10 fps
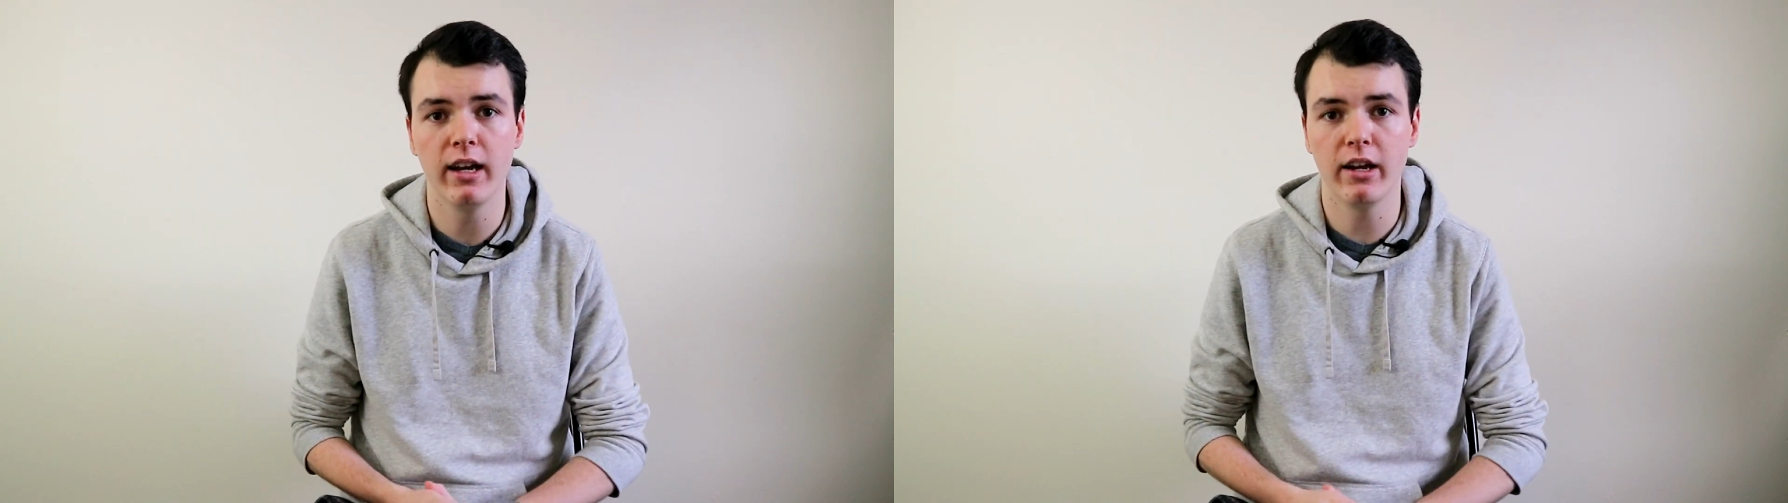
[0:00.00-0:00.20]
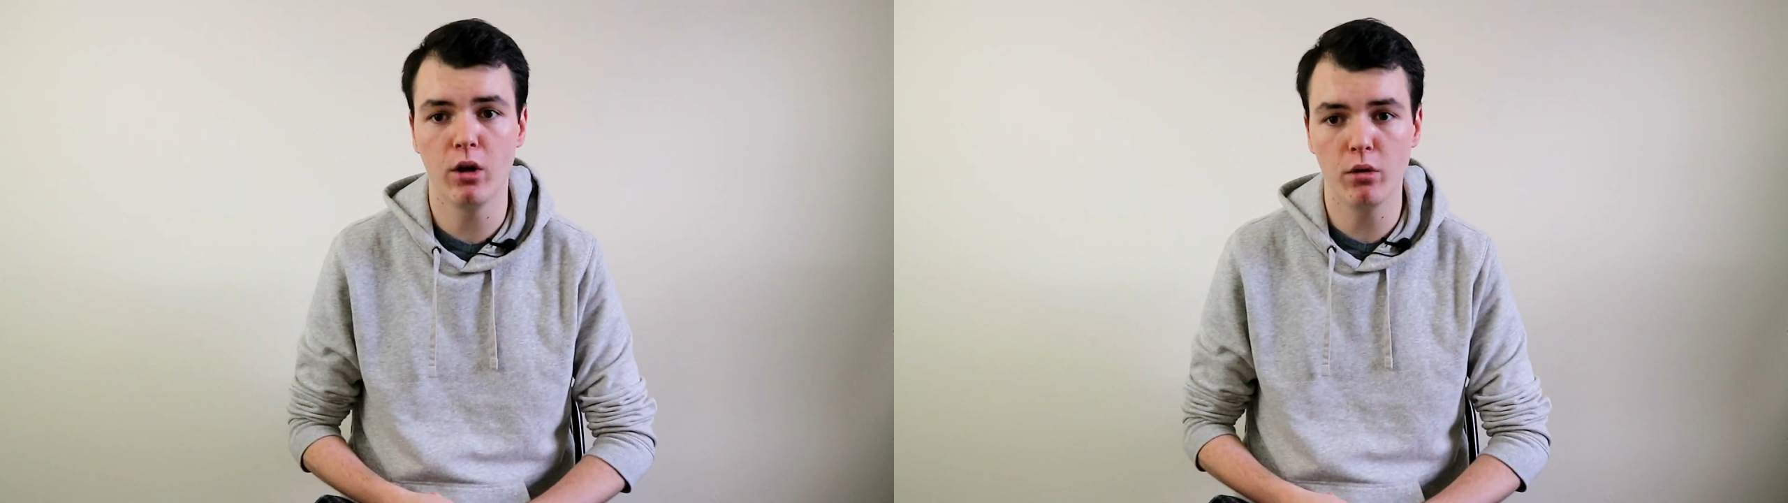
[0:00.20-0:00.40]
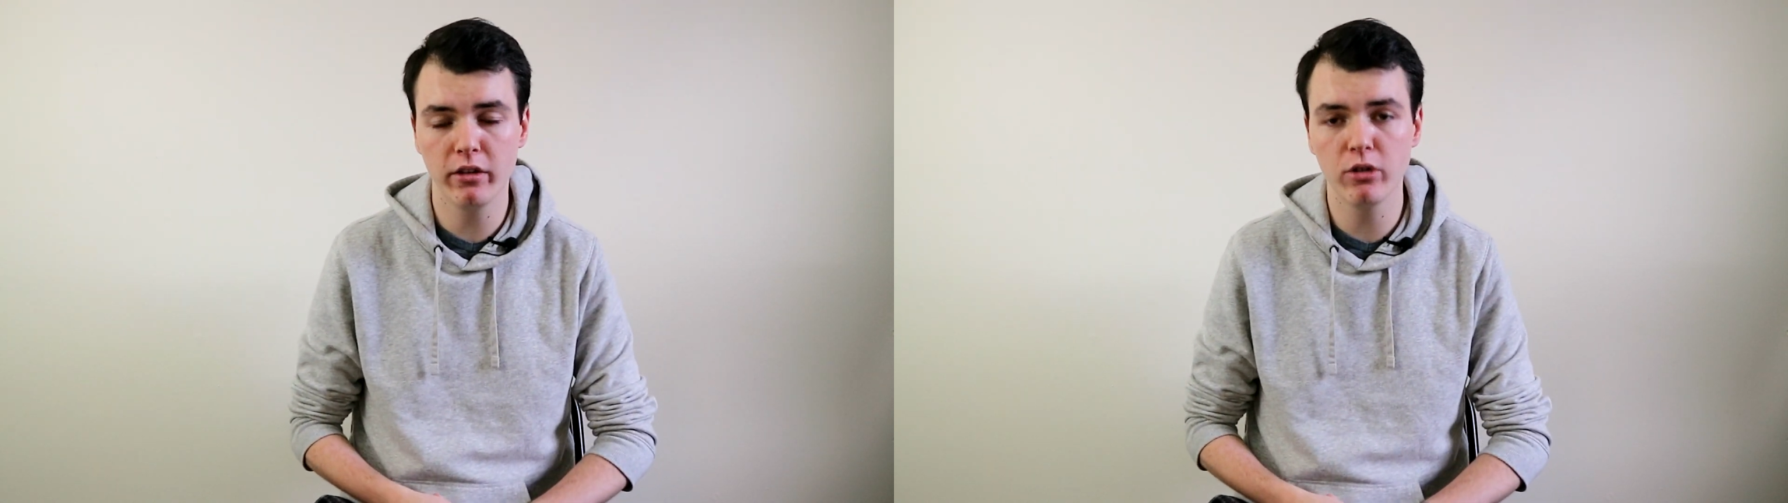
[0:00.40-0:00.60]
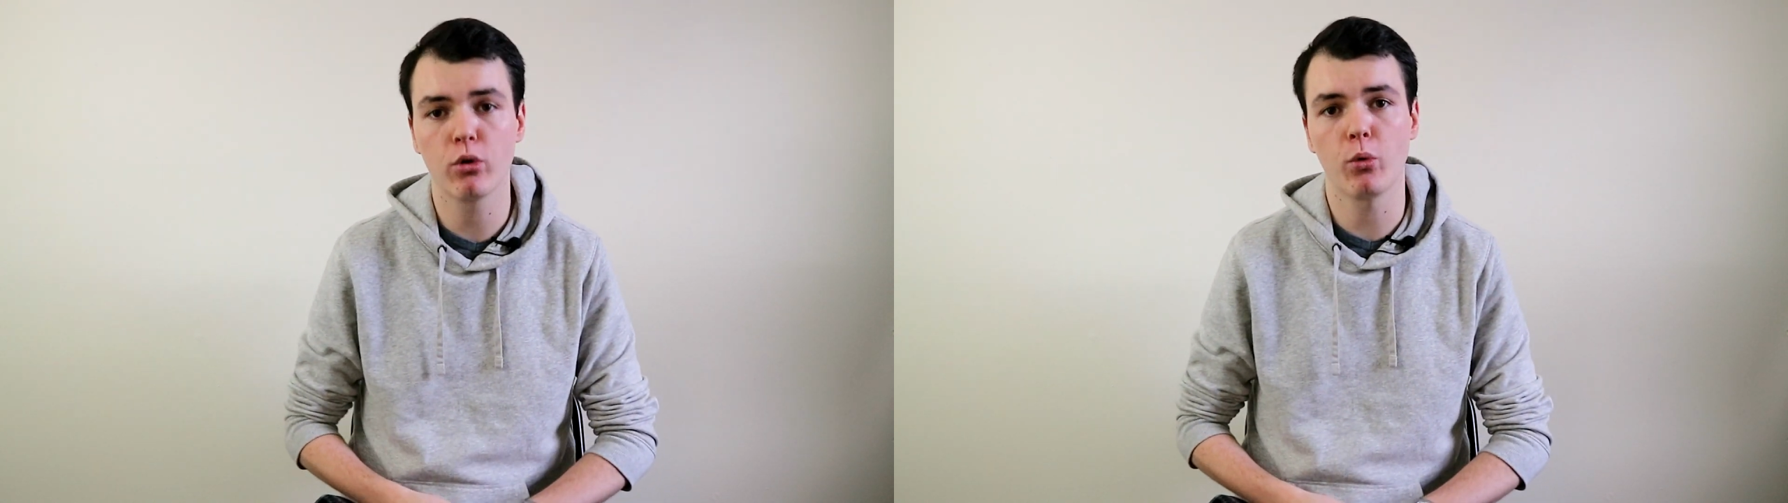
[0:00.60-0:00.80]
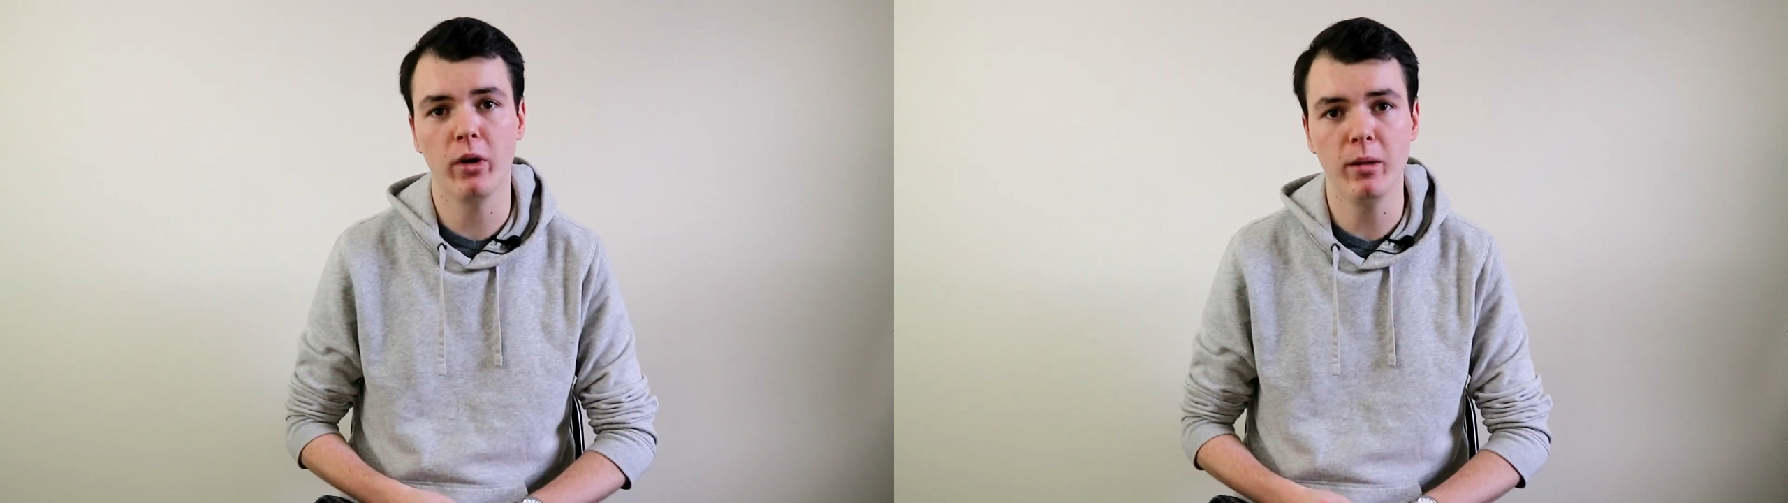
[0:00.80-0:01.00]
and all of these are
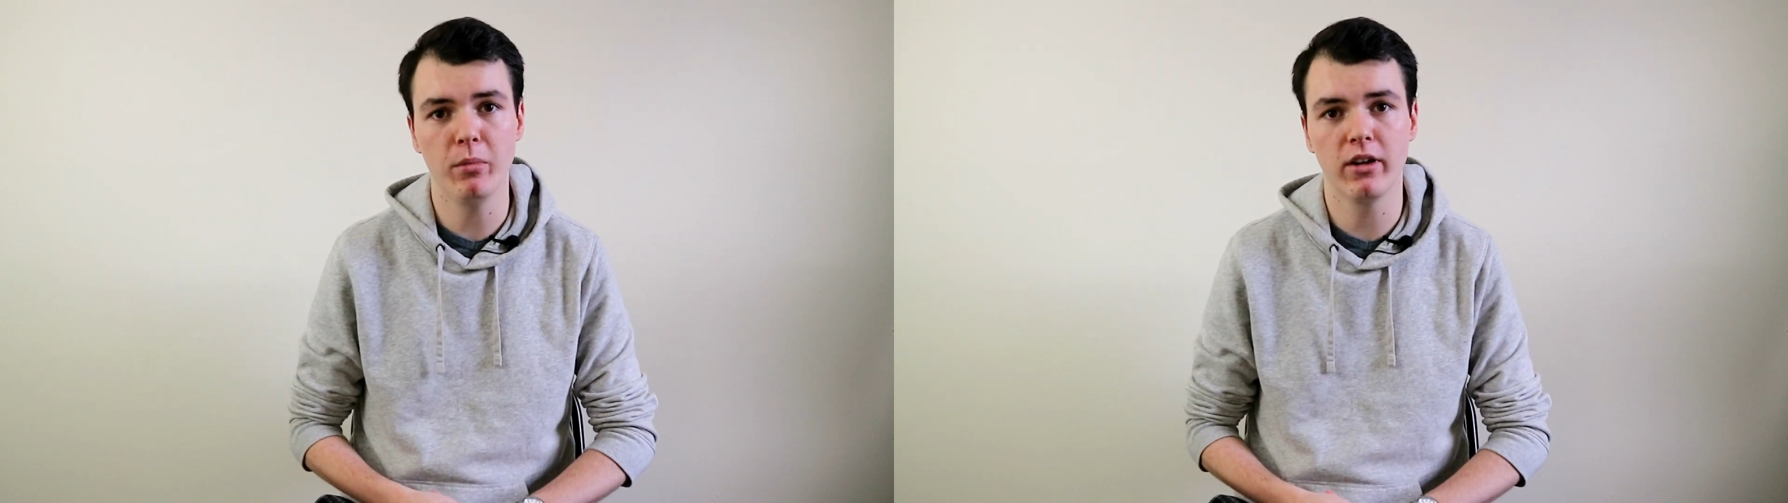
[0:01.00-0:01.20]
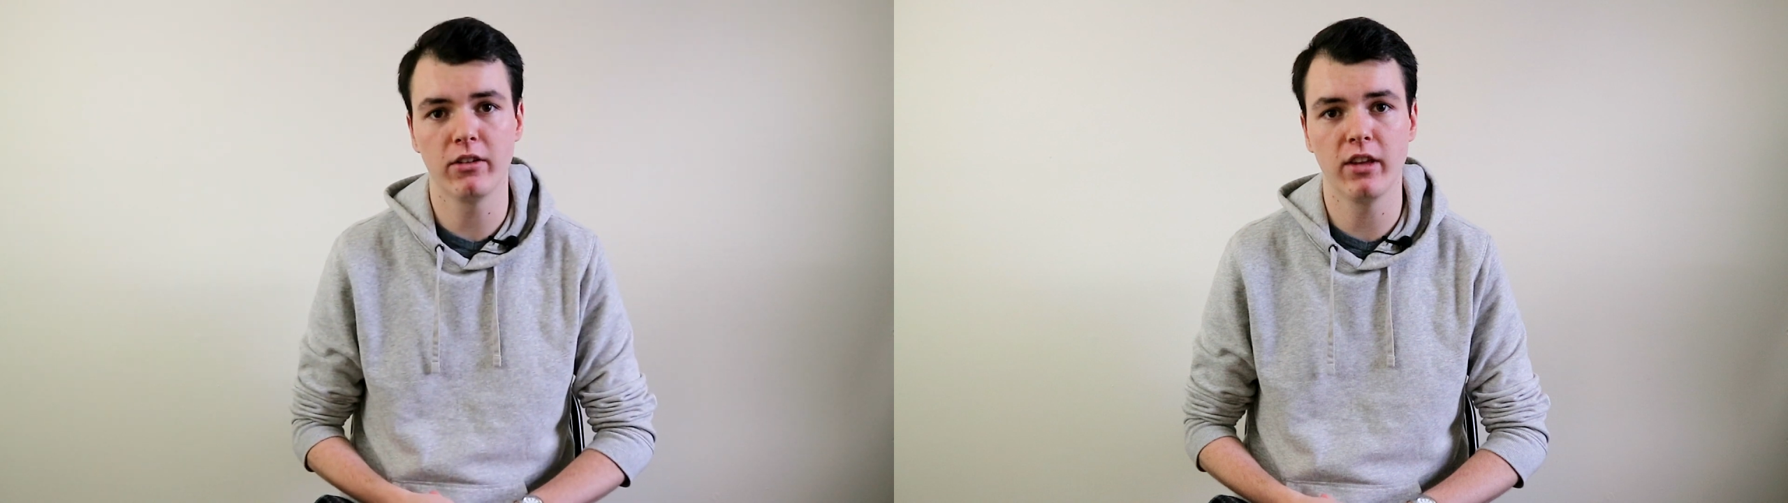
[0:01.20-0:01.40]
great because